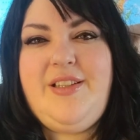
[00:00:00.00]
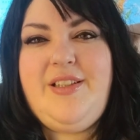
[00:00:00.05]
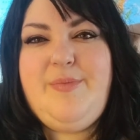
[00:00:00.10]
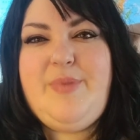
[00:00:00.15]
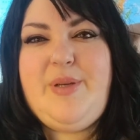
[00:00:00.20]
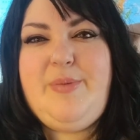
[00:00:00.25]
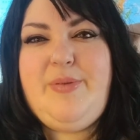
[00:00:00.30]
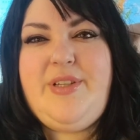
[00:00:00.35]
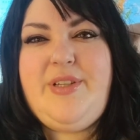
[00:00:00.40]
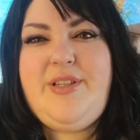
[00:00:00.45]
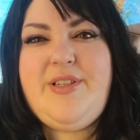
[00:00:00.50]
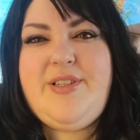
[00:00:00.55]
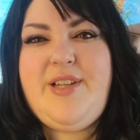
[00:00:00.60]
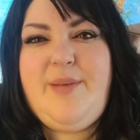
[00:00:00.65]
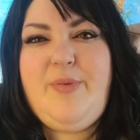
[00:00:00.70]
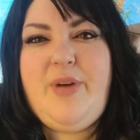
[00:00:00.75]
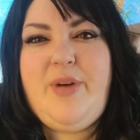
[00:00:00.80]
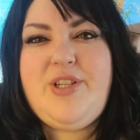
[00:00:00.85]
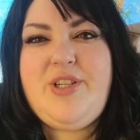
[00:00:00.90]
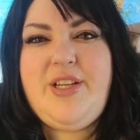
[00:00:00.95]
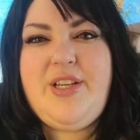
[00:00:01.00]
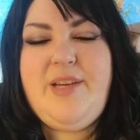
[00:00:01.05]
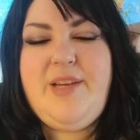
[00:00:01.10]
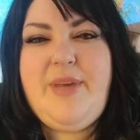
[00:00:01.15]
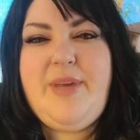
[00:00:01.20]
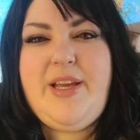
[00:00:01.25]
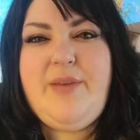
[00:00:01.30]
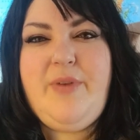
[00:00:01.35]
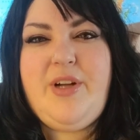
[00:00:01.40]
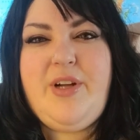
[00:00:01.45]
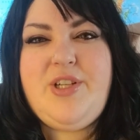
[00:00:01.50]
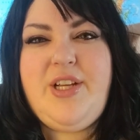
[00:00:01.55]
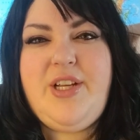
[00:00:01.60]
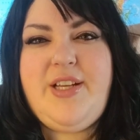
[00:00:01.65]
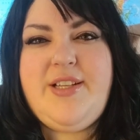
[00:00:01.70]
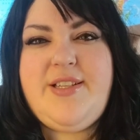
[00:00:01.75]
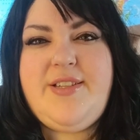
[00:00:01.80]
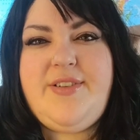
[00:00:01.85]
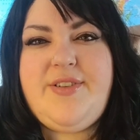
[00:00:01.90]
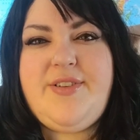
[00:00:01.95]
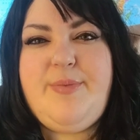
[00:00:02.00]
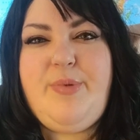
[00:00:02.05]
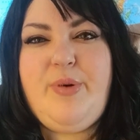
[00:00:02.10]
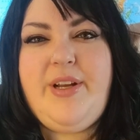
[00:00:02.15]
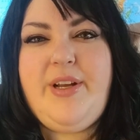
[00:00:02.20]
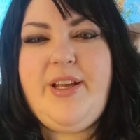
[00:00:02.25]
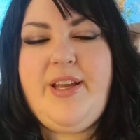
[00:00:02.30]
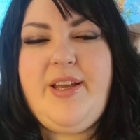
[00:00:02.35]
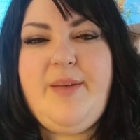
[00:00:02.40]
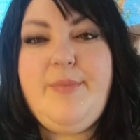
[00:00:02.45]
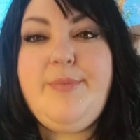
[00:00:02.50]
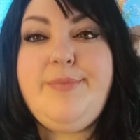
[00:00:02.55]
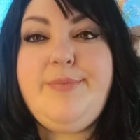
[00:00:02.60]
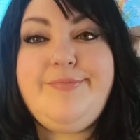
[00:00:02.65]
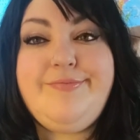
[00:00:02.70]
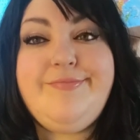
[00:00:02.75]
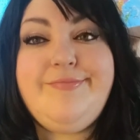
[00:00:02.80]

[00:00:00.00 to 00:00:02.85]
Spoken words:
People need to stop watching him. Hate watching is still supporting him.